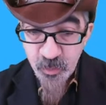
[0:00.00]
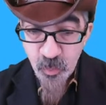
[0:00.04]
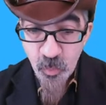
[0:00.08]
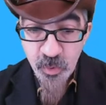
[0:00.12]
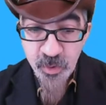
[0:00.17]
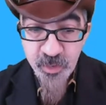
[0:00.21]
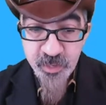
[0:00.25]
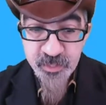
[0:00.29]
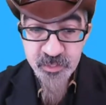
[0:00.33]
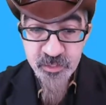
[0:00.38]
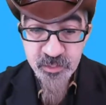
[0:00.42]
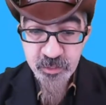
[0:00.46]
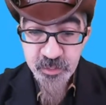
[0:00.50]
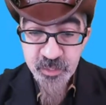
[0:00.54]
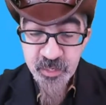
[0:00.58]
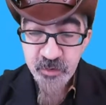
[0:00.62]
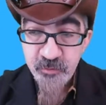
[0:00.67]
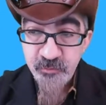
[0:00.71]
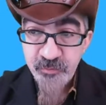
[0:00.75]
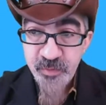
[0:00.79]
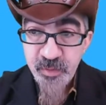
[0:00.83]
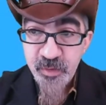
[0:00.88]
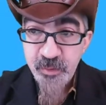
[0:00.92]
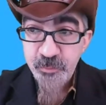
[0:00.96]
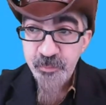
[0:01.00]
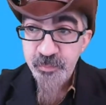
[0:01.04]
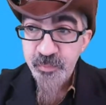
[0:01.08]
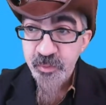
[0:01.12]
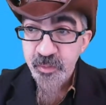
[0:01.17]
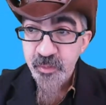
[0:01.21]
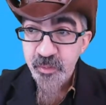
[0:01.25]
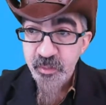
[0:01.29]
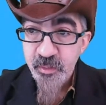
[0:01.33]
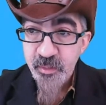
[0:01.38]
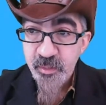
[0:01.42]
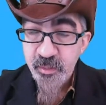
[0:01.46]
I wanted to give
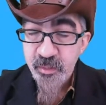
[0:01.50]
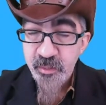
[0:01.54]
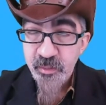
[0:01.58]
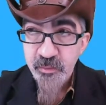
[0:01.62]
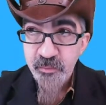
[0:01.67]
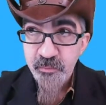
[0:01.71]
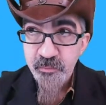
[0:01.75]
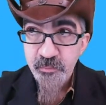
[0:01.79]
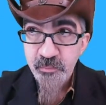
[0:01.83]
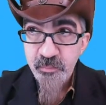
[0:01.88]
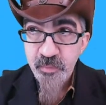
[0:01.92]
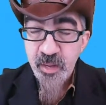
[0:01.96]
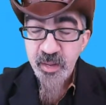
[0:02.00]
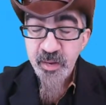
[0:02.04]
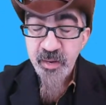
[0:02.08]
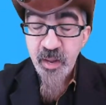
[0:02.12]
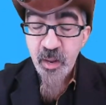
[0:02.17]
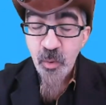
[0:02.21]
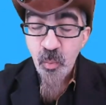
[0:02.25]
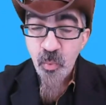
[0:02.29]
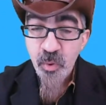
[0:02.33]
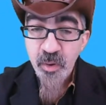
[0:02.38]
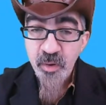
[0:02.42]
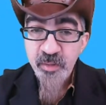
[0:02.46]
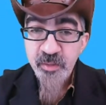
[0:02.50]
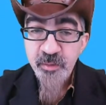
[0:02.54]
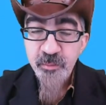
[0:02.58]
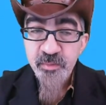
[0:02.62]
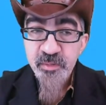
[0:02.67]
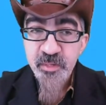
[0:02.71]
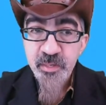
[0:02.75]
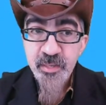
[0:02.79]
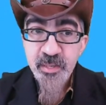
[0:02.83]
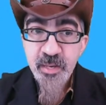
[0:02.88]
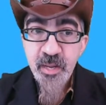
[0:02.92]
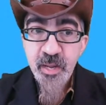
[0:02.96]
them, I wanted them
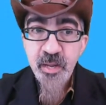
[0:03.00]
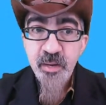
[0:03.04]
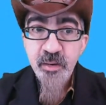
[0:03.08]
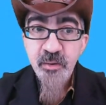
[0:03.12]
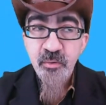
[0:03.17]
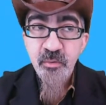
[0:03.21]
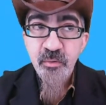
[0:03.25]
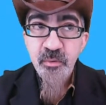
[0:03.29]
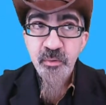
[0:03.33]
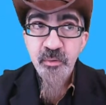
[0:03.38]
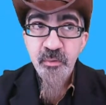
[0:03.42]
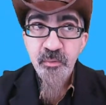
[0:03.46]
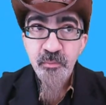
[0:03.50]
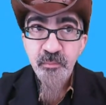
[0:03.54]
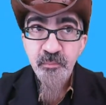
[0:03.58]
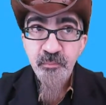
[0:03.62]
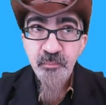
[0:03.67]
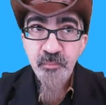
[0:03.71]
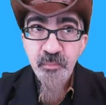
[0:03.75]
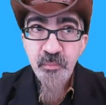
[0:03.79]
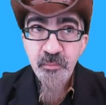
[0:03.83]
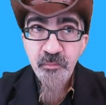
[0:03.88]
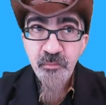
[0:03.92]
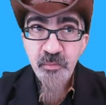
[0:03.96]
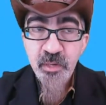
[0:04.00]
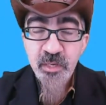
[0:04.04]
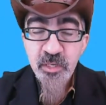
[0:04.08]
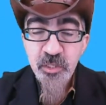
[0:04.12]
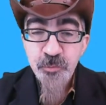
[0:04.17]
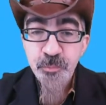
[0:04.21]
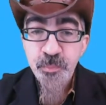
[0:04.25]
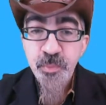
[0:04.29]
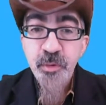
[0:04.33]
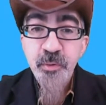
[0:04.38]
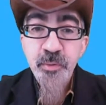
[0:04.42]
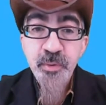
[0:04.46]
to not
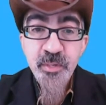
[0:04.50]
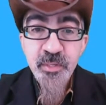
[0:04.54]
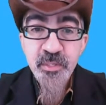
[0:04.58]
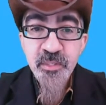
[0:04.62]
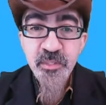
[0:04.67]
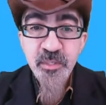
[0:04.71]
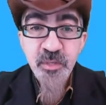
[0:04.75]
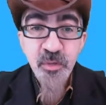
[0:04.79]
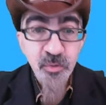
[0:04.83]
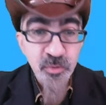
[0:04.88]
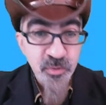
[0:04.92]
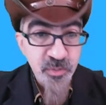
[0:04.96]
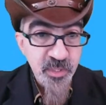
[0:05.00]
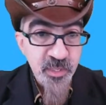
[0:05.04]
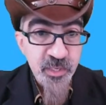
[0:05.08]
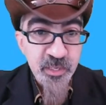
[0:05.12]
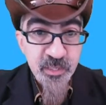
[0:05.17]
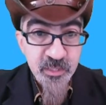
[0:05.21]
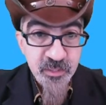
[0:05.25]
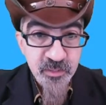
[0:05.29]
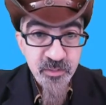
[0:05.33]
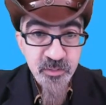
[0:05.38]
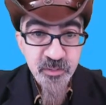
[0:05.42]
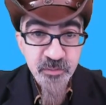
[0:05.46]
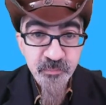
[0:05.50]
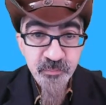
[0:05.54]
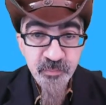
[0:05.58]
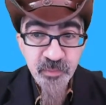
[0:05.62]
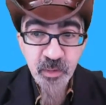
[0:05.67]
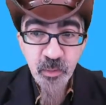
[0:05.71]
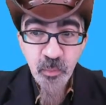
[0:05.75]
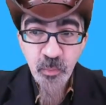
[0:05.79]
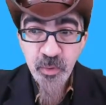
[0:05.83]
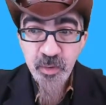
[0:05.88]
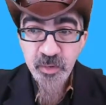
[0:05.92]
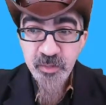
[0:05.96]
experience those things.
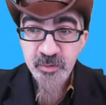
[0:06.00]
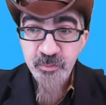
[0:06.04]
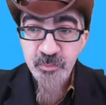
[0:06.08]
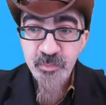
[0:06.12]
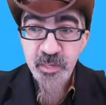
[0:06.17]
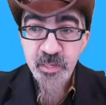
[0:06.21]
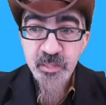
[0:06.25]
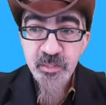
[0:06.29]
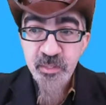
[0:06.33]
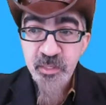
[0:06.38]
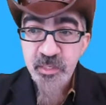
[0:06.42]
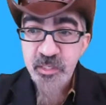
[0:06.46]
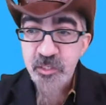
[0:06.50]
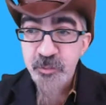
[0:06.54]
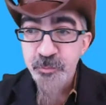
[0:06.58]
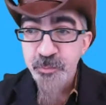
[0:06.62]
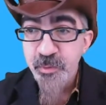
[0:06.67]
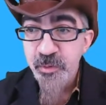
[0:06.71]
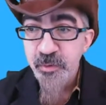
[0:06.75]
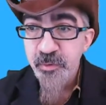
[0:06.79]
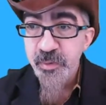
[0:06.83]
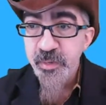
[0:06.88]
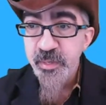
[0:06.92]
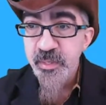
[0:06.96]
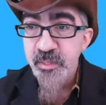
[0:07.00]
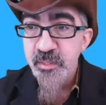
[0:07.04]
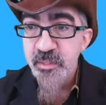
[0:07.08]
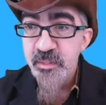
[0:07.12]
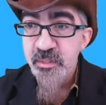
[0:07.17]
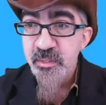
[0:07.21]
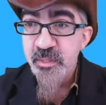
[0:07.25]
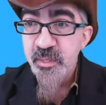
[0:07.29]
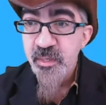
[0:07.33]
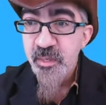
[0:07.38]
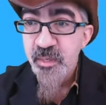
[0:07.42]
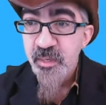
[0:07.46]
I wanted them not to
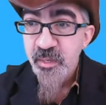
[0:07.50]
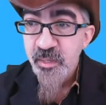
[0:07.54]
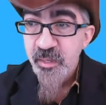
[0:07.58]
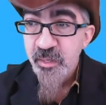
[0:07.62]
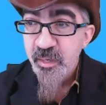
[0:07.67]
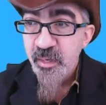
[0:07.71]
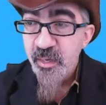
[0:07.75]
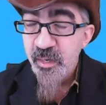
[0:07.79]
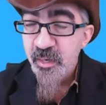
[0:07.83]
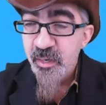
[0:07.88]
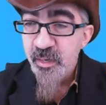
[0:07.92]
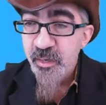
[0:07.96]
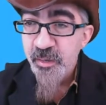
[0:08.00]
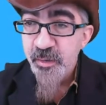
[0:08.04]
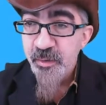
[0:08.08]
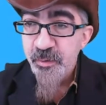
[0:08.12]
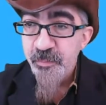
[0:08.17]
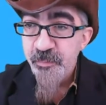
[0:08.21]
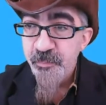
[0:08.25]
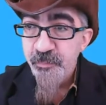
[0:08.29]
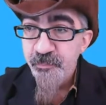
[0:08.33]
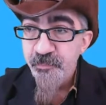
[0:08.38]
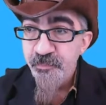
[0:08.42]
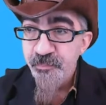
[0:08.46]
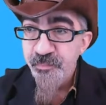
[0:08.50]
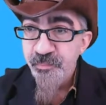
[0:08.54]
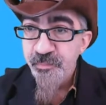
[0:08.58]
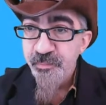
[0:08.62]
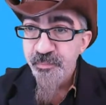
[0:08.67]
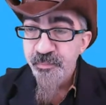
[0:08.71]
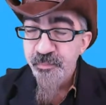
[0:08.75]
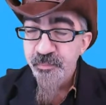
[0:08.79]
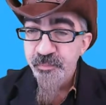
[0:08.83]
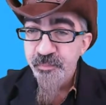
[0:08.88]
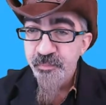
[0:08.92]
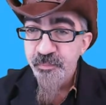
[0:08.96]
experience um,
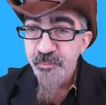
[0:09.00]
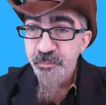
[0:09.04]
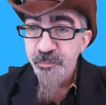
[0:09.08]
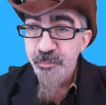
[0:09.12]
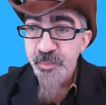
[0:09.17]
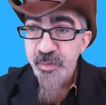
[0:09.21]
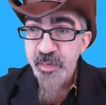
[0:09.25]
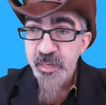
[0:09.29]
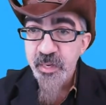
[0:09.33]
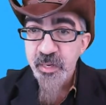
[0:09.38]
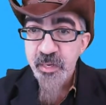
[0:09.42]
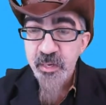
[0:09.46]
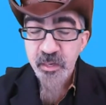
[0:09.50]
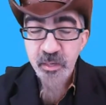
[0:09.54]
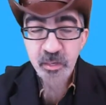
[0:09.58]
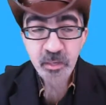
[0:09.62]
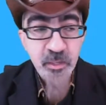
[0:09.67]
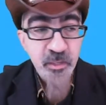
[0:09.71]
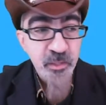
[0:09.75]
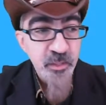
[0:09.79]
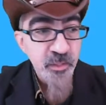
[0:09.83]
being